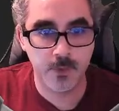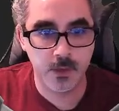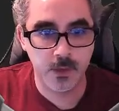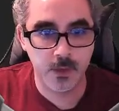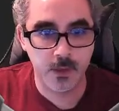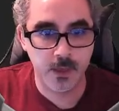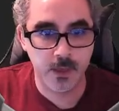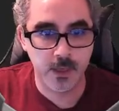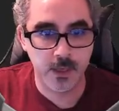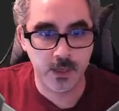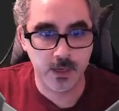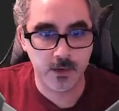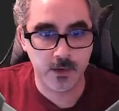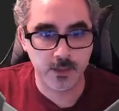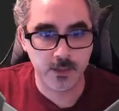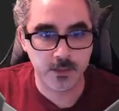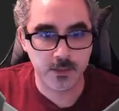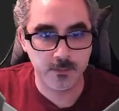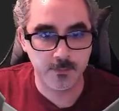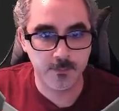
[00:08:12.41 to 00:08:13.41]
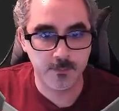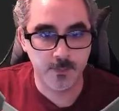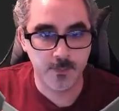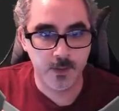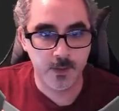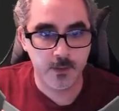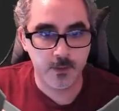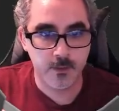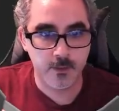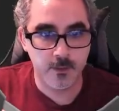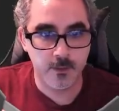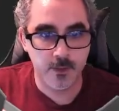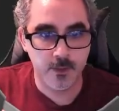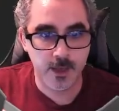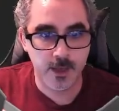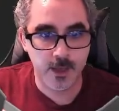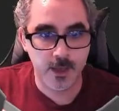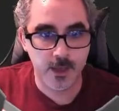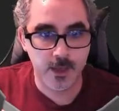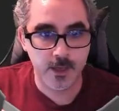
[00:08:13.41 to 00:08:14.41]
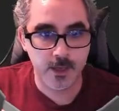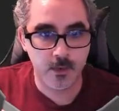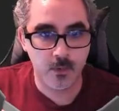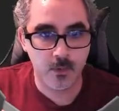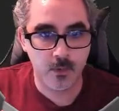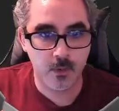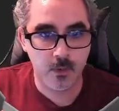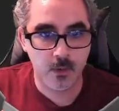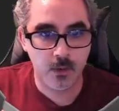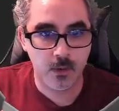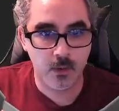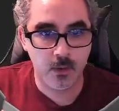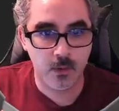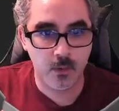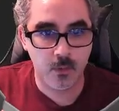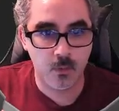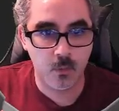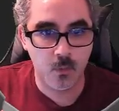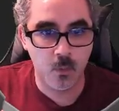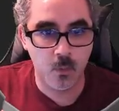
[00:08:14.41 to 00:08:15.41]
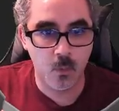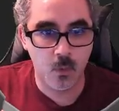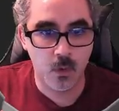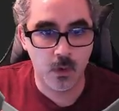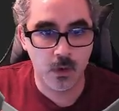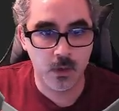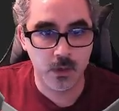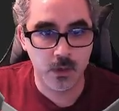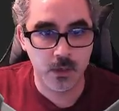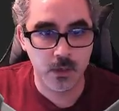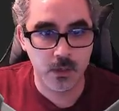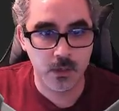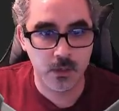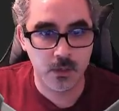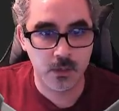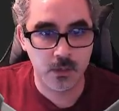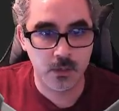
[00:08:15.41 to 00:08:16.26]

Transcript: a character that wanted